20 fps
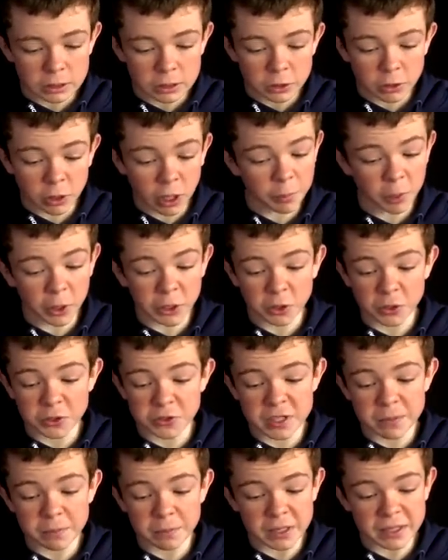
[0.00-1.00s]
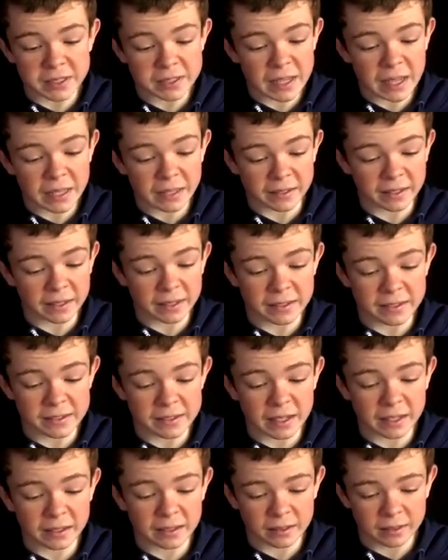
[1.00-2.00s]
Grandpa John simply stared at it and
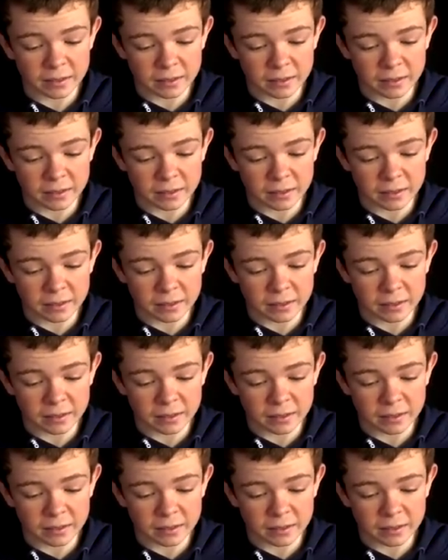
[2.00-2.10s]
said,